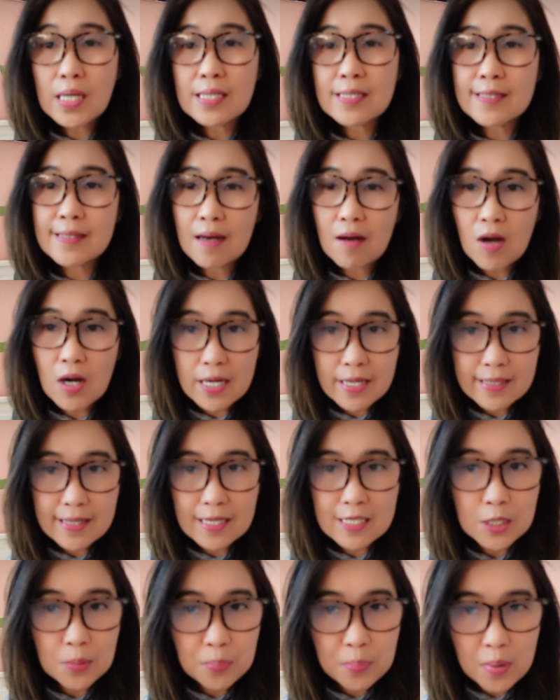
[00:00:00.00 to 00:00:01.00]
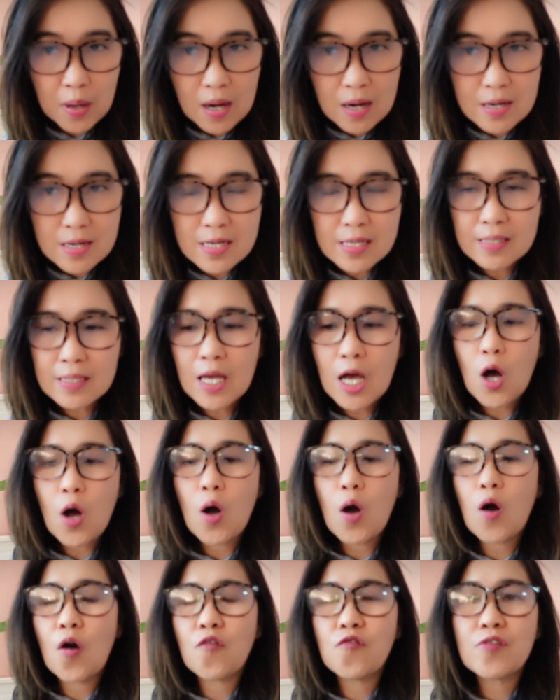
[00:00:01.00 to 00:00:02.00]
is the hardest part
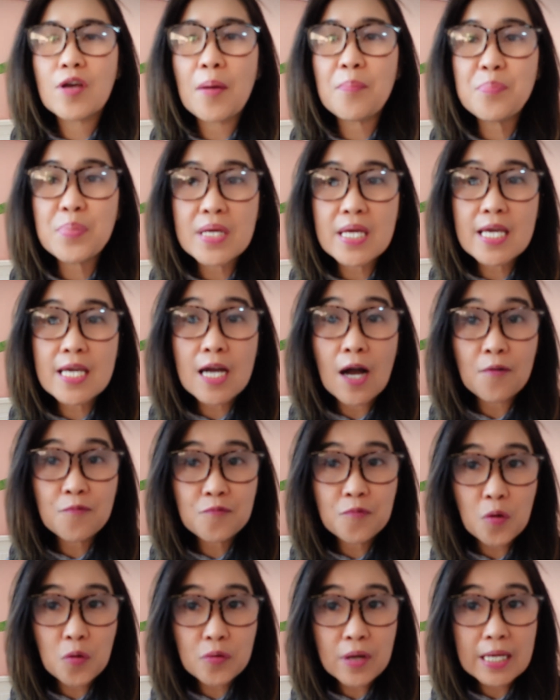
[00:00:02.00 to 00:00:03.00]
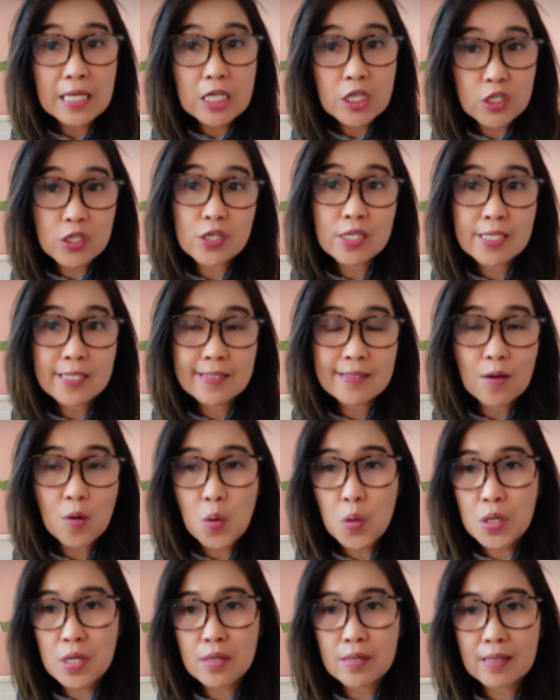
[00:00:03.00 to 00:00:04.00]
of being a foreign nurse
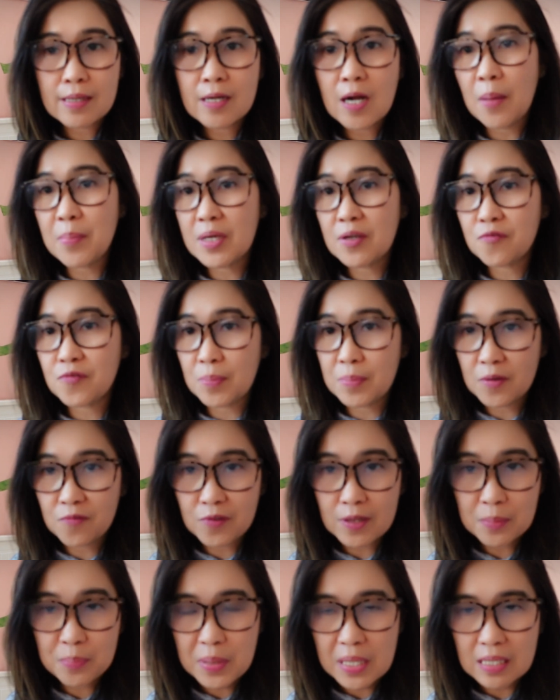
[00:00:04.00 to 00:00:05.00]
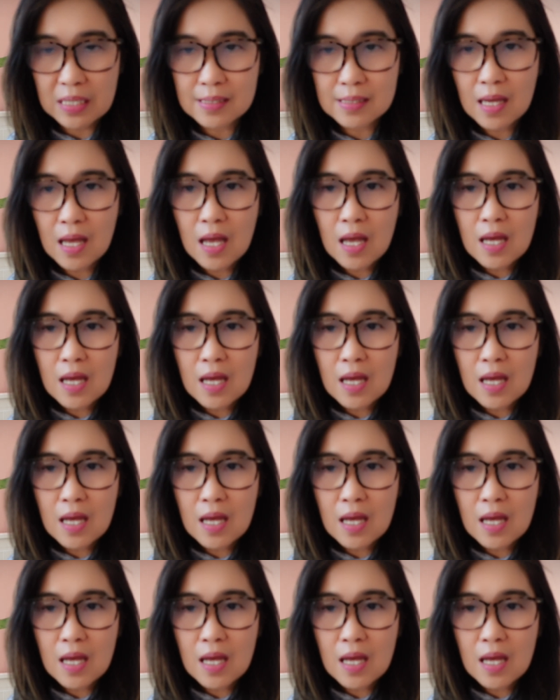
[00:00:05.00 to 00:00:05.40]
or coming from the Philippines?